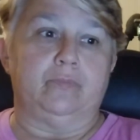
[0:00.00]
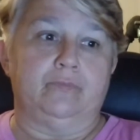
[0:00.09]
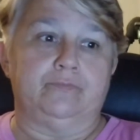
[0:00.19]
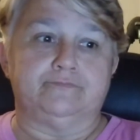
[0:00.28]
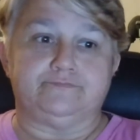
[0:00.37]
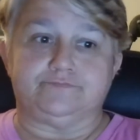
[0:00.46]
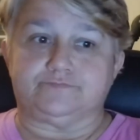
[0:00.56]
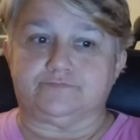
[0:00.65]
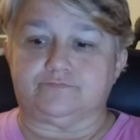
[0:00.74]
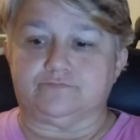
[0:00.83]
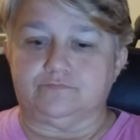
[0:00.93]

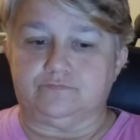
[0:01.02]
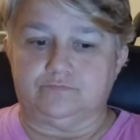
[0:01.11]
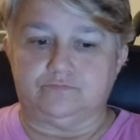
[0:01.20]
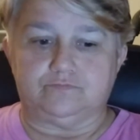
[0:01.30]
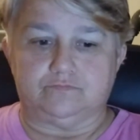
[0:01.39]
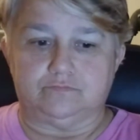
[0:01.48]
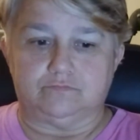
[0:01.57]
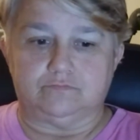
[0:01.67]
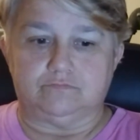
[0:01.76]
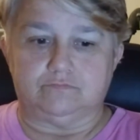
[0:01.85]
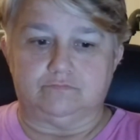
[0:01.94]

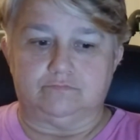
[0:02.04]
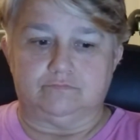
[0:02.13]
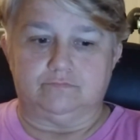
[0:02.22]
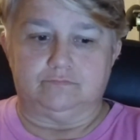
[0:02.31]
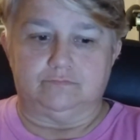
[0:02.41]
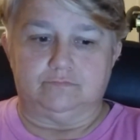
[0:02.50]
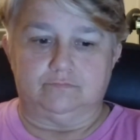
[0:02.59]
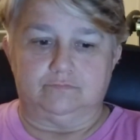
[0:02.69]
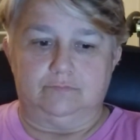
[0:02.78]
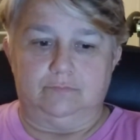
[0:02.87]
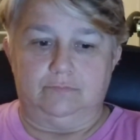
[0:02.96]

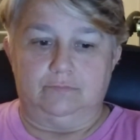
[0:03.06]
Nobody speaks.